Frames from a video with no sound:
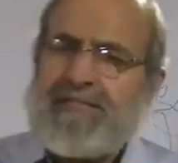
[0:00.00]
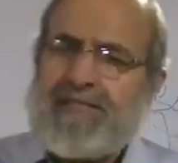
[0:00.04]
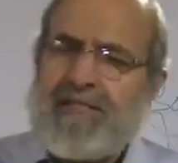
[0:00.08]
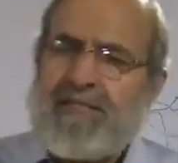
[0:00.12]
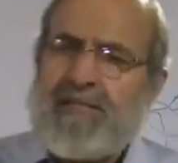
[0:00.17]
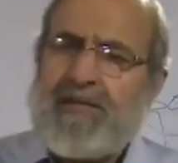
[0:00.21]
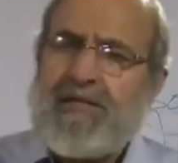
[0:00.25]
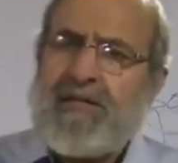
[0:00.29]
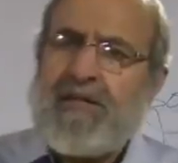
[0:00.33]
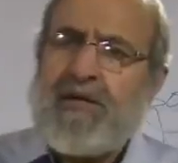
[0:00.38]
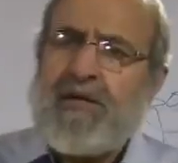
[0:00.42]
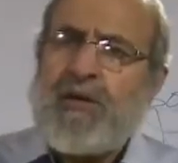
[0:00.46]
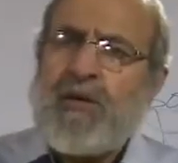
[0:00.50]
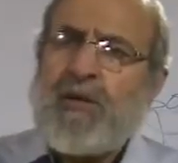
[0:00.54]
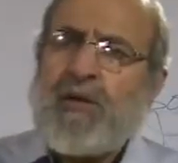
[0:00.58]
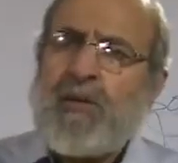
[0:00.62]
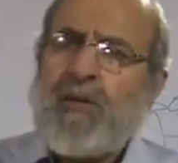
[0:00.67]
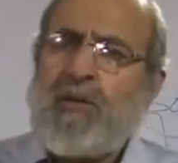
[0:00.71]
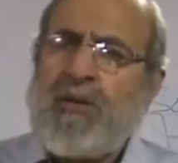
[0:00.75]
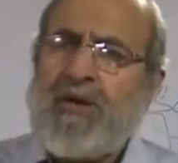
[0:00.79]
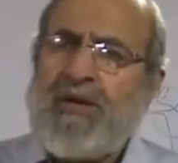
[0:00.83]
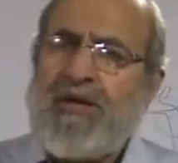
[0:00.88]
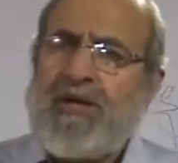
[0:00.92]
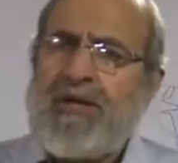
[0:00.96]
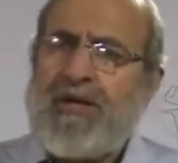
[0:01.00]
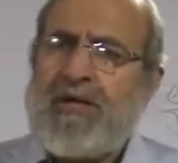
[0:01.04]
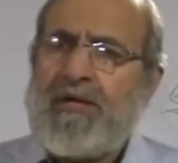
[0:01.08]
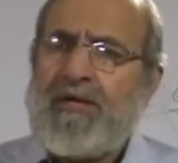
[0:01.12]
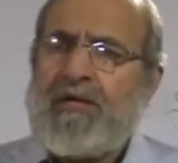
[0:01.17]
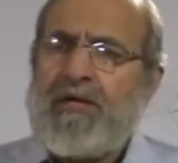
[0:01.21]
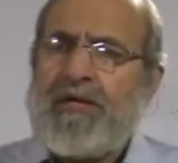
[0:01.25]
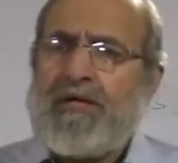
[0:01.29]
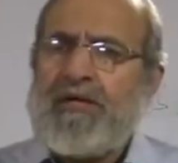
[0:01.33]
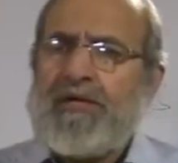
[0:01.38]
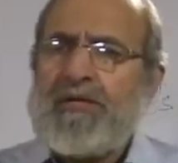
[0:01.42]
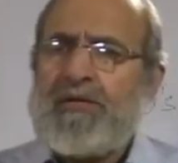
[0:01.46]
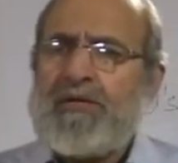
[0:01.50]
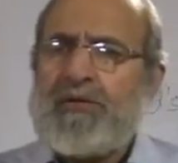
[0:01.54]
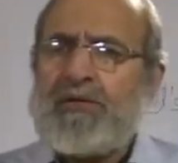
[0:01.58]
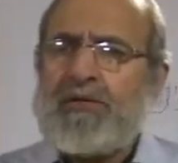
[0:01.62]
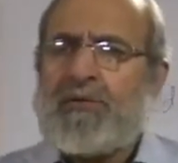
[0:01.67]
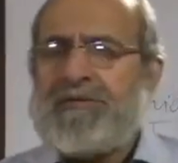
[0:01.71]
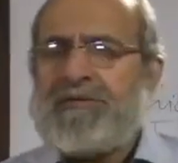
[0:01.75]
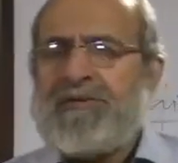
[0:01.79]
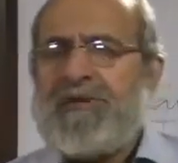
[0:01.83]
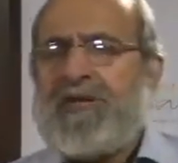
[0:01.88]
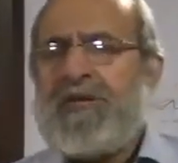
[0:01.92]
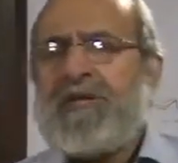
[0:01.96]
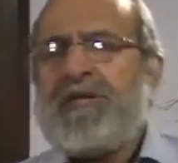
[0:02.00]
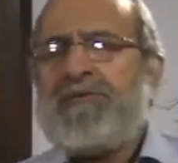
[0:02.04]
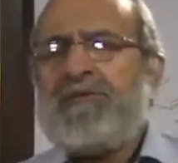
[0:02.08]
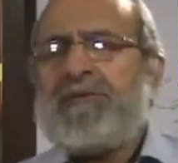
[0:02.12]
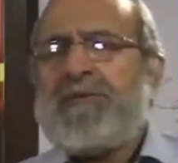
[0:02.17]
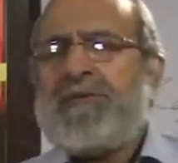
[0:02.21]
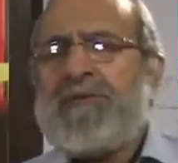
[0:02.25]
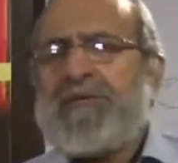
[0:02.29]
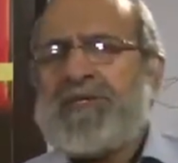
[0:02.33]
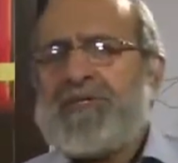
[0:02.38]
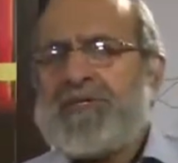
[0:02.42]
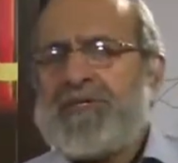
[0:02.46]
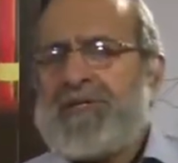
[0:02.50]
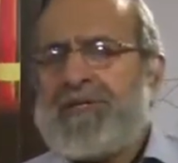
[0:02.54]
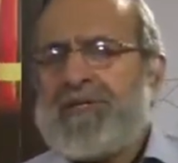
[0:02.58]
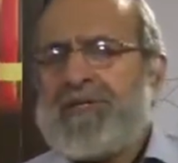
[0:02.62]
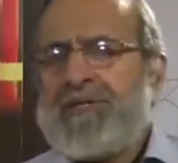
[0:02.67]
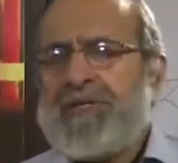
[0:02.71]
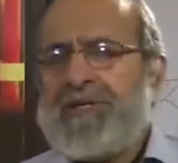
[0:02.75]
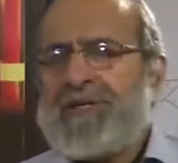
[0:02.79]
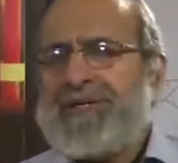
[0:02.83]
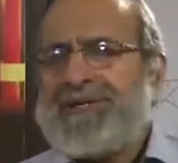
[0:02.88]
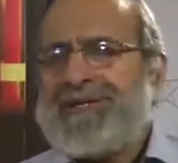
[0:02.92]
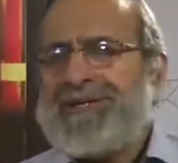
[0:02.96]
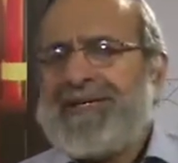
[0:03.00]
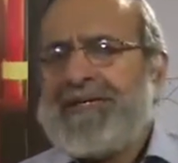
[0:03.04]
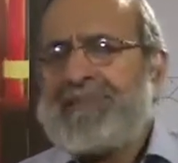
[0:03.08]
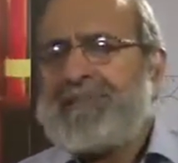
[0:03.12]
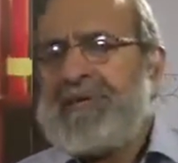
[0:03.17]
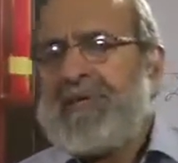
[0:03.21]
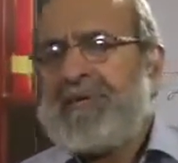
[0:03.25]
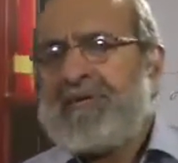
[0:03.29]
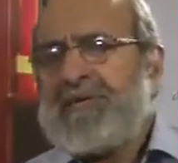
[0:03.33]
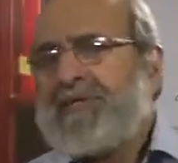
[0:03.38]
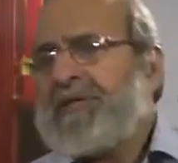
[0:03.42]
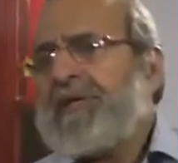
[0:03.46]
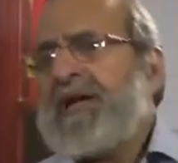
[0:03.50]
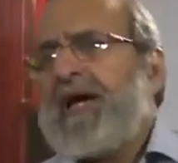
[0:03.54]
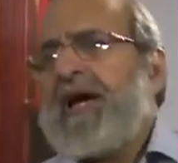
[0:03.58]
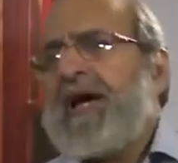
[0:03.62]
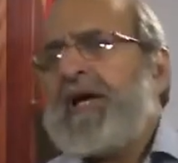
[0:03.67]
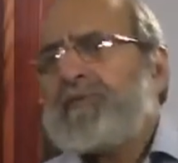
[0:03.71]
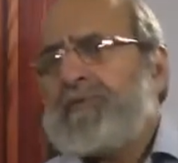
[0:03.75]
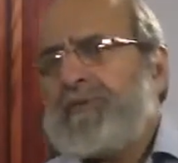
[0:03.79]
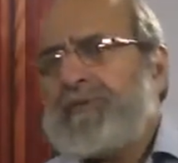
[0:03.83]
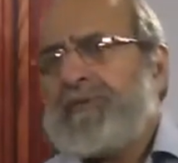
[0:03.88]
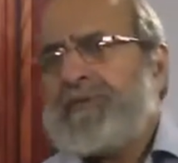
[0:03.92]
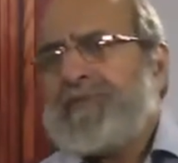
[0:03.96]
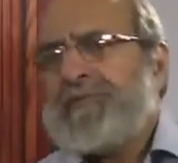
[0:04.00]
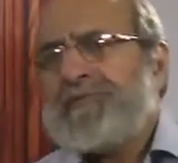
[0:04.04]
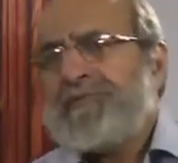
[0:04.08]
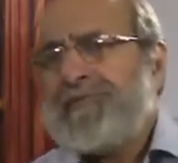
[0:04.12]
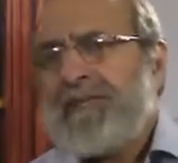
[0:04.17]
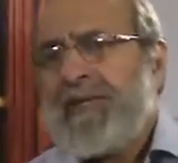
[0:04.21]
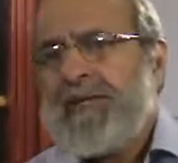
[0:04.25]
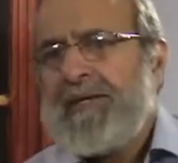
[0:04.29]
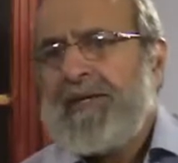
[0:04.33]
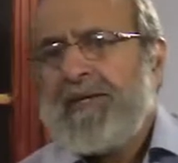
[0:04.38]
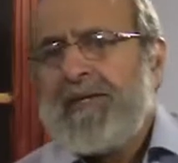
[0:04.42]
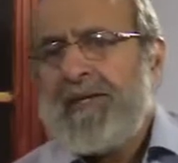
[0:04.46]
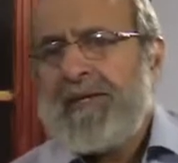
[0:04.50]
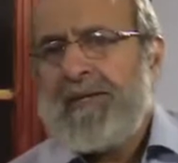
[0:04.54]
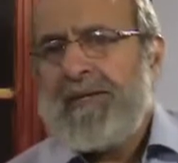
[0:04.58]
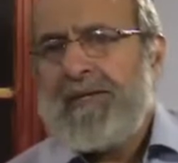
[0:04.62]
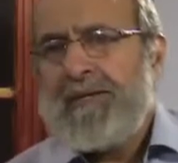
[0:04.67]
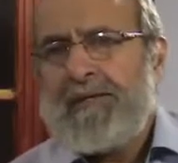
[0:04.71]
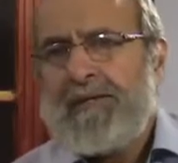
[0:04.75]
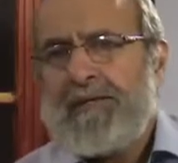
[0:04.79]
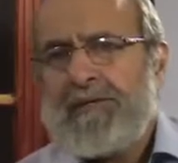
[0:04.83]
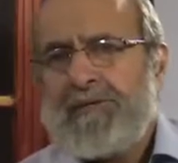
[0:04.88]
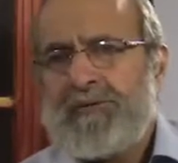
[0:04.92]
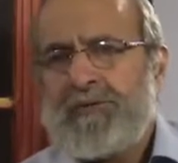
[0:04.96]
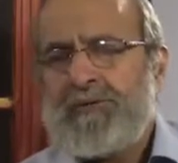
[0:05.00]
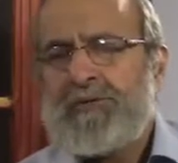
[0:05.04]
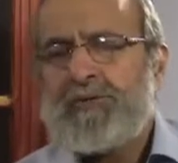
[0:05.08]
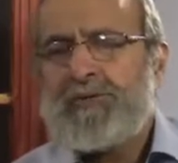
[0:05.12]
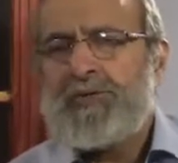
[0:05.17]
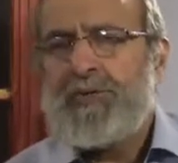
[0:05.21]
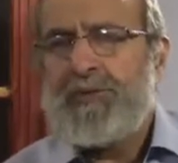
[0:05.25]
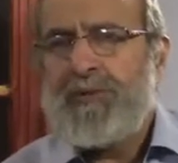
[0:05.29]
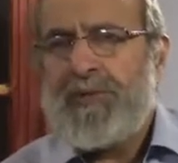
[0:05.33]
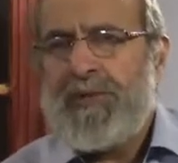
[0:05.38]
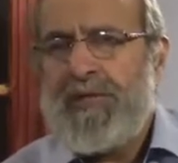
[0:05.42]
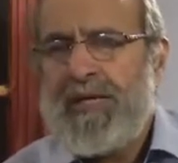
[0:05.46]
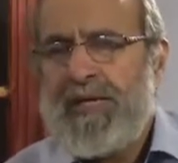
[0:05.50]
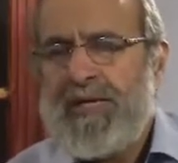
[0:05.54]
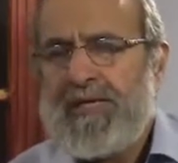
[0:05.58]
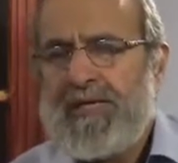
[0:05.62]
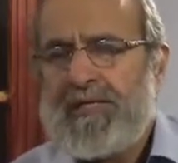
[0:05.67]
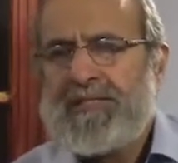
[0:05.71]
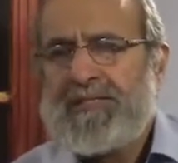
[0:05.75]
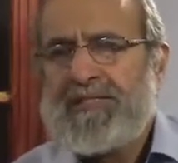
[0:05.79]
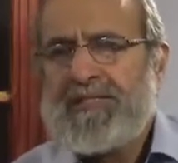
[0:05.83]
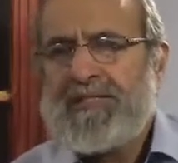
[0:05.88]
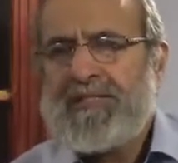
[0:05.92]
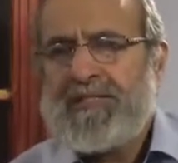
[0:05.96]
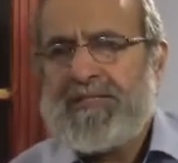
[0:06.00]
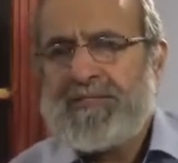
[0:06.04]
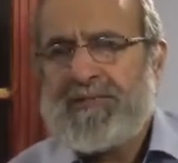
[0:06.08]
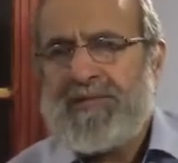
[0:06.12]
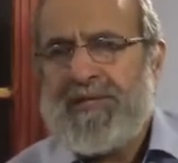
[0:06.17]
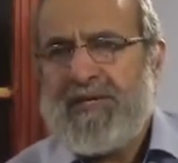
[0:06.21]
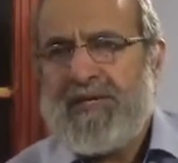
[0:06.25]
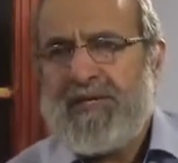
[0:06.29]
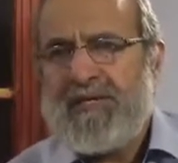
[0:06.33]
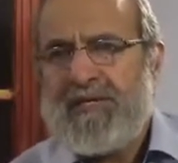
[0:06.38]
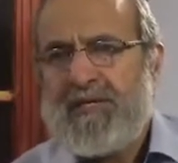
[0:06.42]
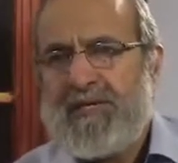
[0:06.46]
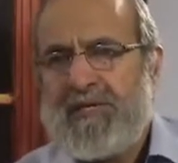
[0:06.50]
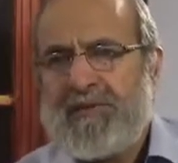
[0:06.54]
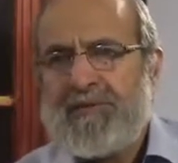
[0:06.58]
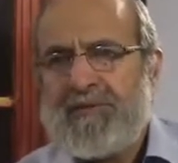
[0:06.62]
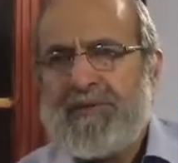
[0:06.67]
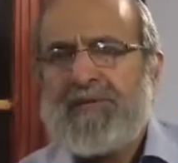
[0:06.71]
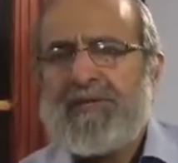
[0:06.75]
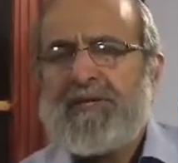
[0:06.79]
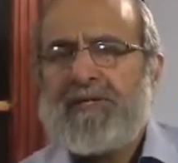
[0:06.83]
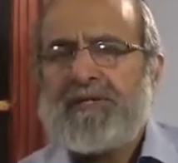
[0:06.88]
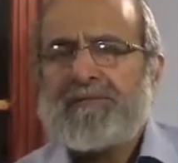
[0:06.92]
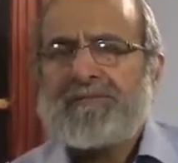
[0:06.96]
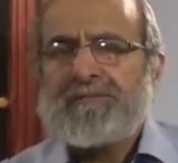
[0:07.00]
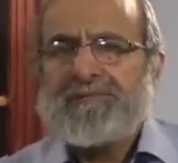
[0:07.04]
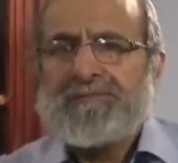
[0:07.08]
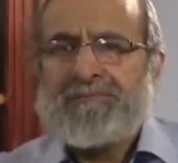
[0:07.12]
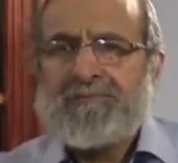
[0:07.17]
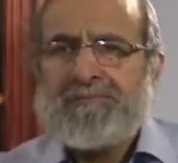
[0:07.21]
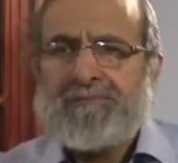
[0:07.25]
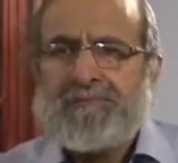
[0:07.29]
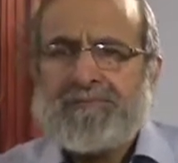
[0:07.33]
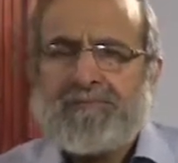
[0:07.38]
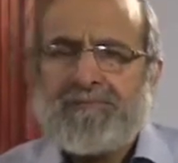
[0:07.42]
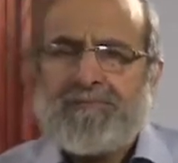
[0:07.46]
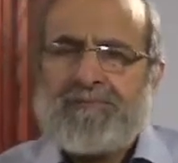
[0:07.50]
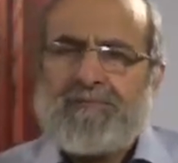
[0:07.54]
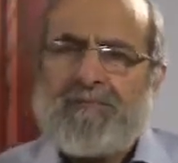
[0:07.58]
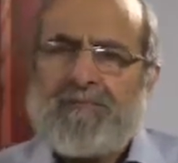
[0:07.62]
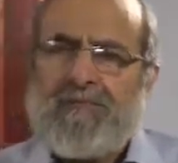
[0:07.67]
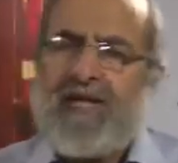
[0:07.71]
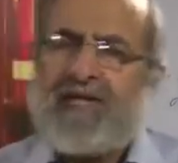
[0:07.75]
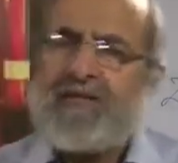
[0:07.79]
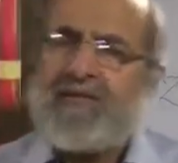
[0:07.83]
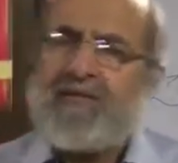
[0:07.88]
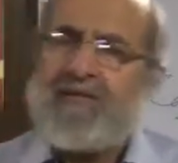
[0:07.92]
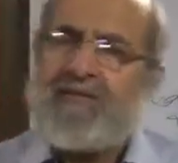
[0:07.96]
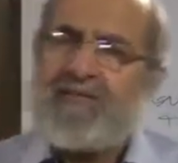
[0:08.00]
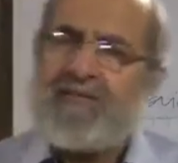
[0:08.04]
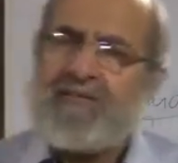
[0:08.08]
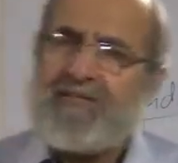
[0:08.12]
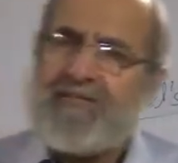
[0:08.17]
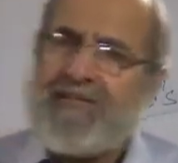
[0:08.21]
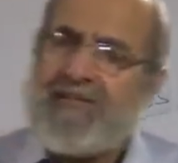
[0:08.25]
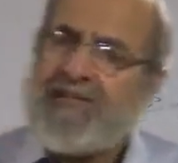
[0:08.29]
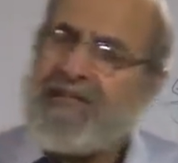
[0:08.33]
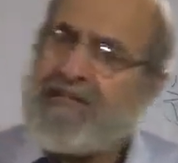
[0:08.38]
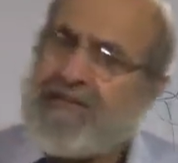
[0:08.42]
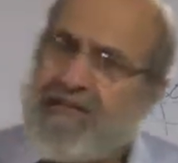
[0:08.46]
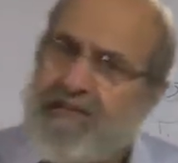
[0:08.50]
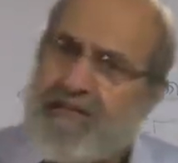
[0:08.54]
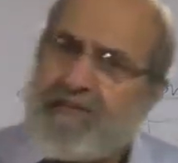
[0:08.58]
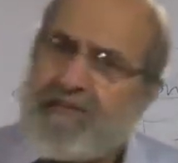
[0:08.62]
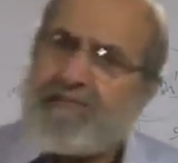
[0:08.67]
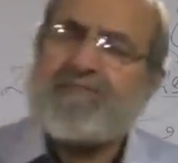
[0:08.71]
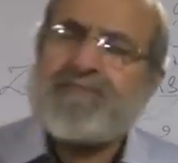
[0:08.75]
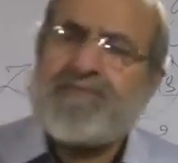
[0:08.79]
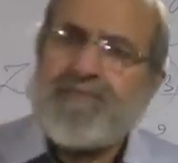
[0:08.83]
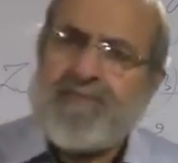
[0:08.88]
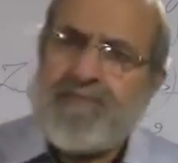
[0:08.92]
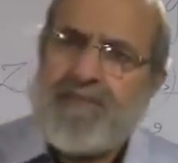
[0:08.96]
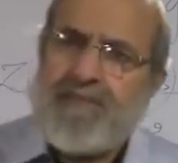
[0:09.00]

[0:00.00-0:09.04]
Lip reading: is where you give information about a noun, jumla ismiya khabariya, and there is another